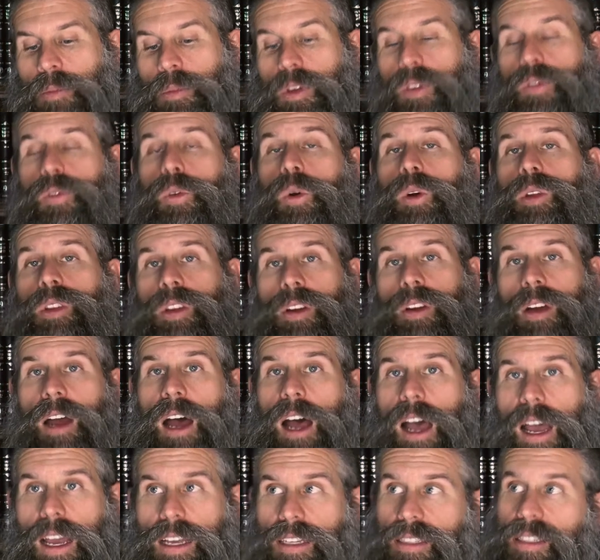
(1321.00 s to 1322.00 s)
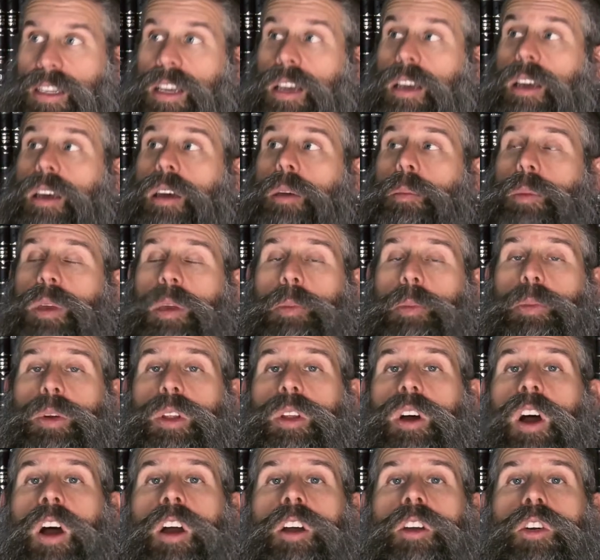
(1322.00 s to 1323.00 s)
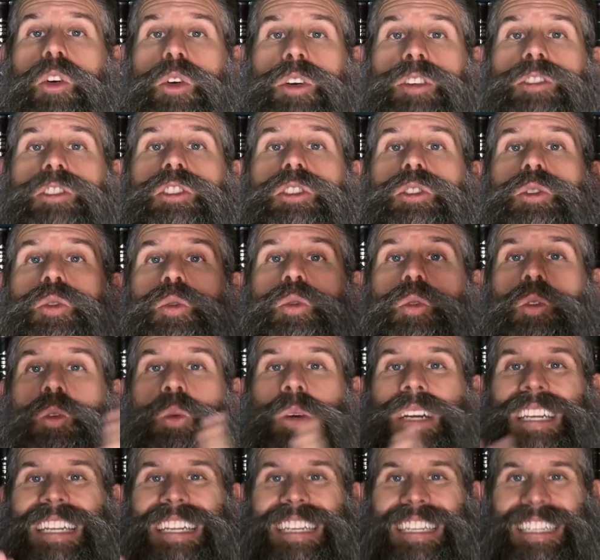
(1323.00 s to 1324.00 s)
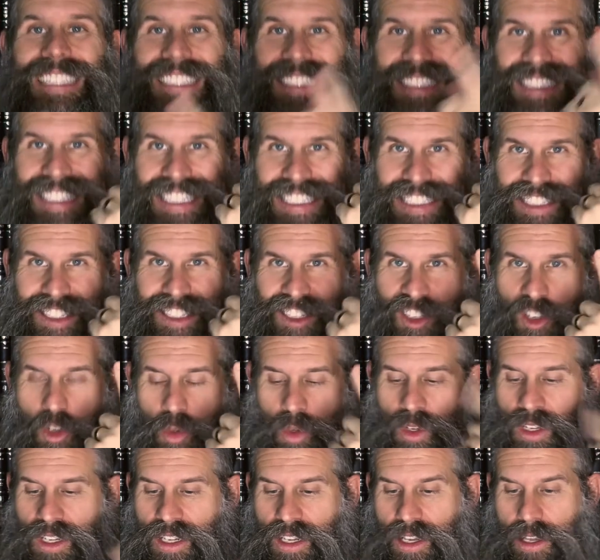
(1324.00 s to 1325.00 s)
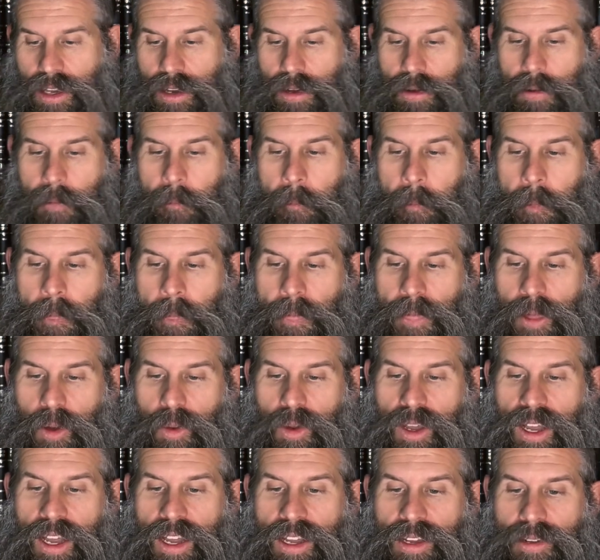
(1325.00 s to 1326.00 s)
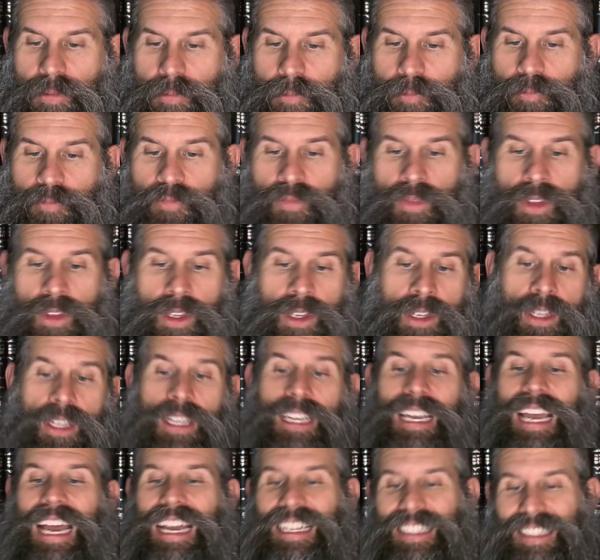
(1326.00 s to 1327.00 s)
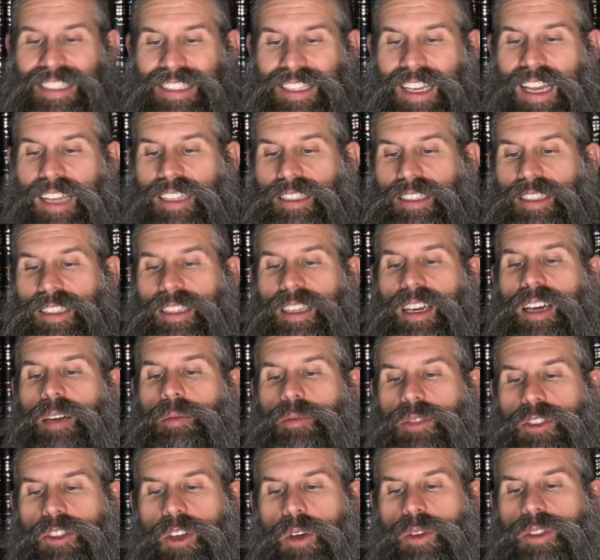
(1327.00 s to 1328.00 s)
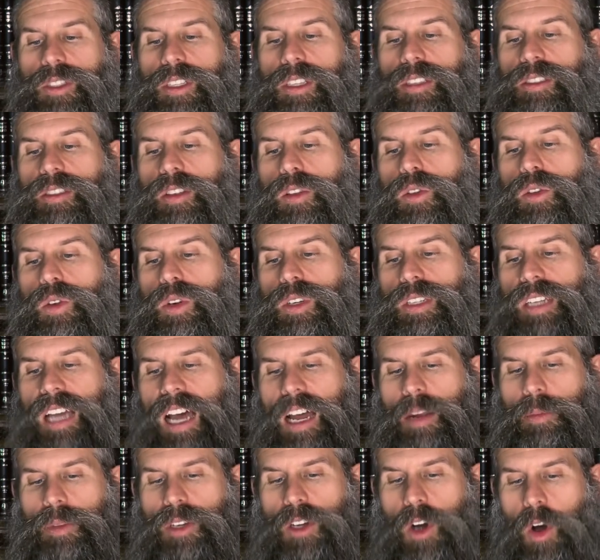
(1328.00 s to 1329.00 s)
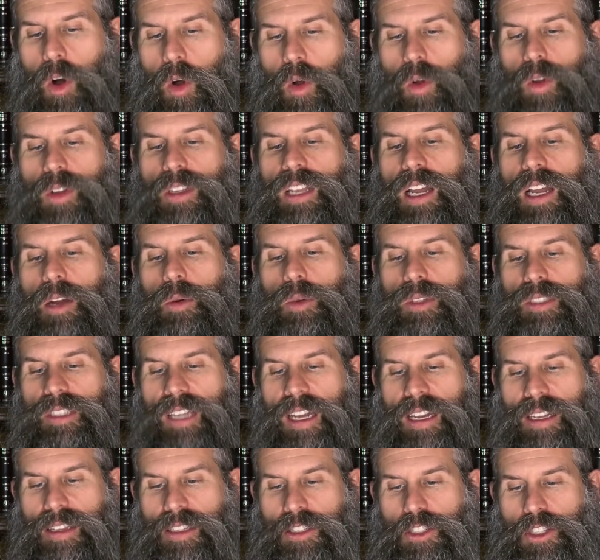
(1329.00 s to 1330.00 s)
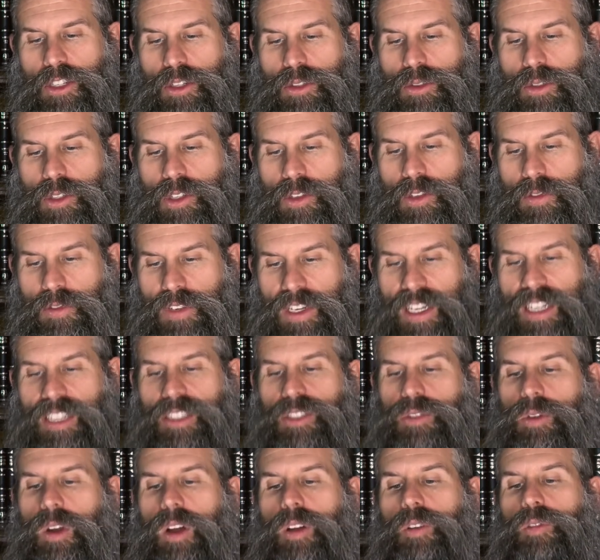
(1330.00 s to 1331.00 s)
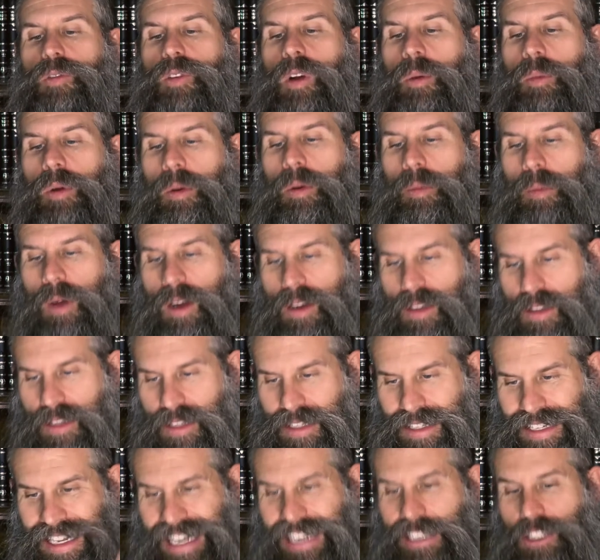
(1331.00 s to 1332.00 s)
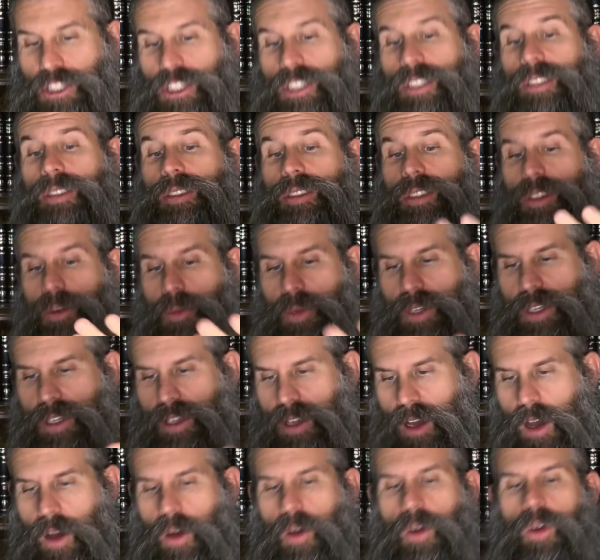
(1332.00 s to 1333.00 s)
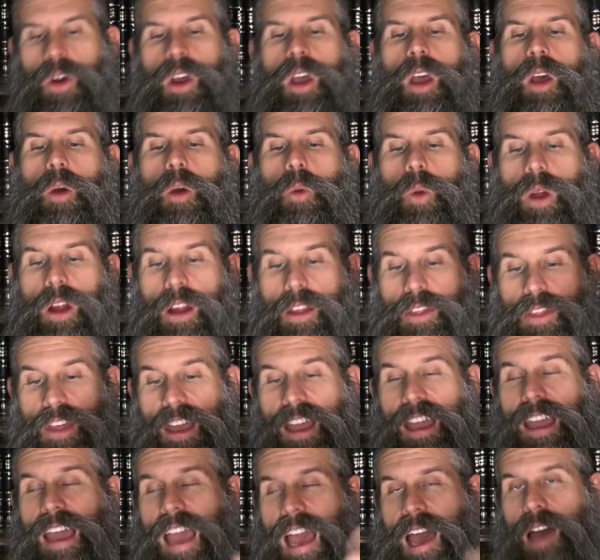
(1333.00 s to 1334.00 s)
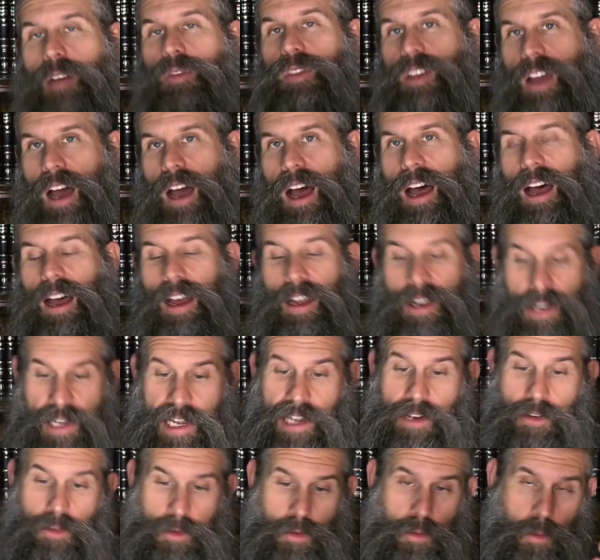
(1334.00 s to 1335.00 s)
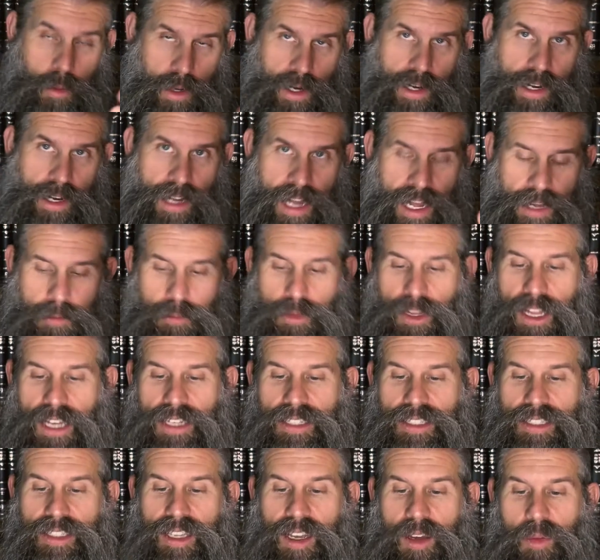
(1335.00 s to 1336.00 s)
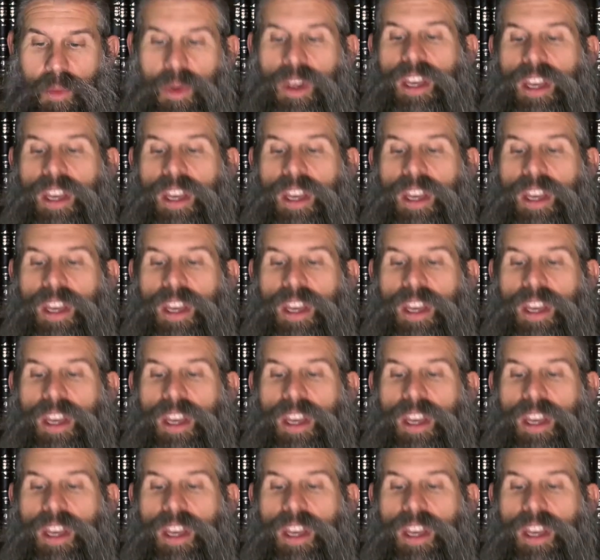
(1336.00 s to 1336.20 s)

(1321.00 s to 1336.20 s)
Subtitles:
before their eyes. People are going to witness this union, okay? And say to them, so says the Lord God, behold, I will take the children of Israel from among the nations, there we go, where they have gone, or where God placed them,